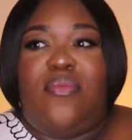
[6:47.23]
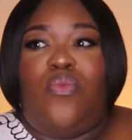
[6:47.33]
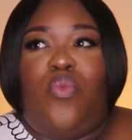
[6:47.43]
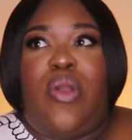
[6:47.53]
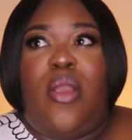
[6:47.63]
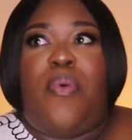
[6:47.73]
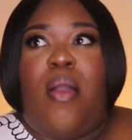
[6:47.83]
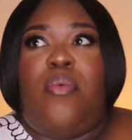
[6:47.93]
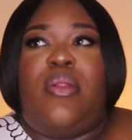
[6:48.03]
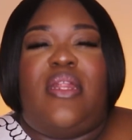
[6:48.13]
we're
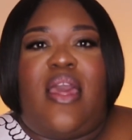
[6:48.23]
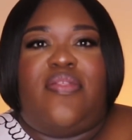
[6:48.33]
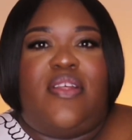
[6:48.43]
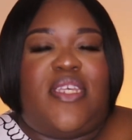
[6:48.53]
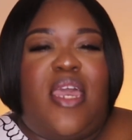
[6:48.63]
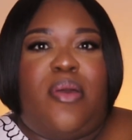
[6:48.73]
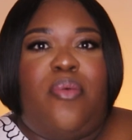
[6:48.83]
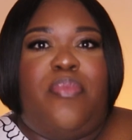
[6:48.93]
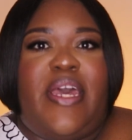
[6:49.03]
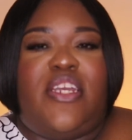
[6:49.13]
probably like the same
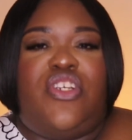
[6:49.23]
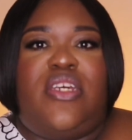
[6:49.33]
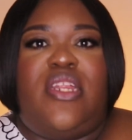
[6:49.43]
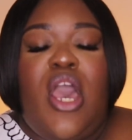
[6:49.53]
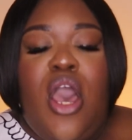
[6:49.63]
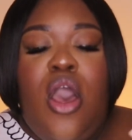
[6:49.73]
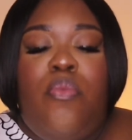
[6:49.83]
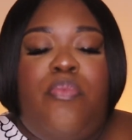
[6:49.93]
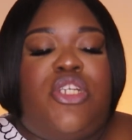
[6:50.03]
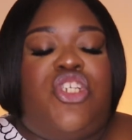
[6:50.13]
complexion,
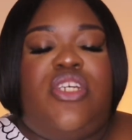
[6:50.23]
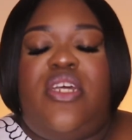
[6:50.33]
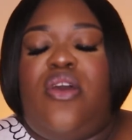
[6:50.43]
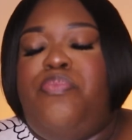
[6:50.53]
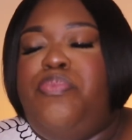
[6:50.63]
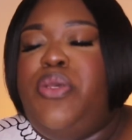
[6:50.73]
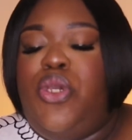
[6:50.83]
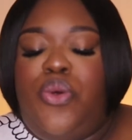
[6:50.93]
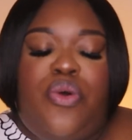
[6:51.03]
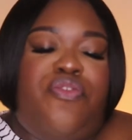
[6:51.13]
but she did a
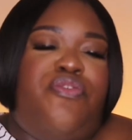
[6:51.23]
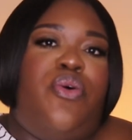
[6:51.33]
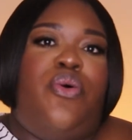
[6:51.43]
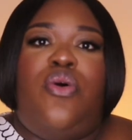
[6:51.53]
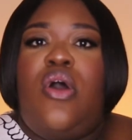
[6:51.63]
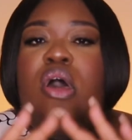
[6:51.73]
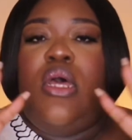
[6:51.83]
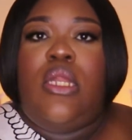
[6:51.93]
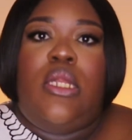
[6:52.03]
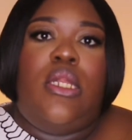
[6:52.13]
beautiful
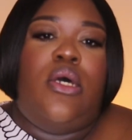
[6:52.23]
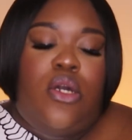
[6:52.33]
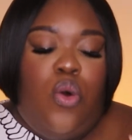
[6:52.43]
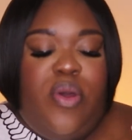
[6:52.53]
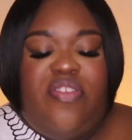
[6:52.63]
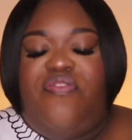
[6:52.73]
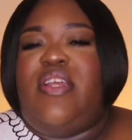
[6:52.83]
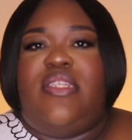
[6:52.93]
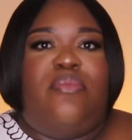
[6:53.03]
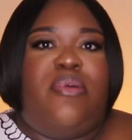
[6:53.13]
look with
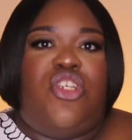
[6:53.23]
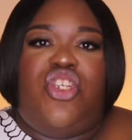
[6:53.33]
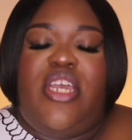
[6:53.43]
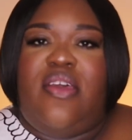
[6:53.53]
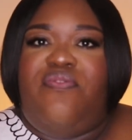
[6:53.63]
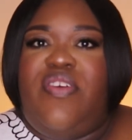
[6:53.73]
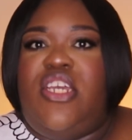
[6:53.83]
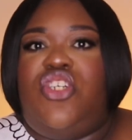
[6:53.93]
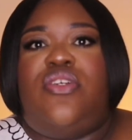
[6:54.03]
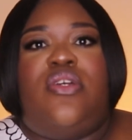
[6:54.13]
Fenty Miss
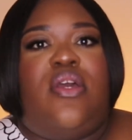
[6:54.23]
Jellyfish.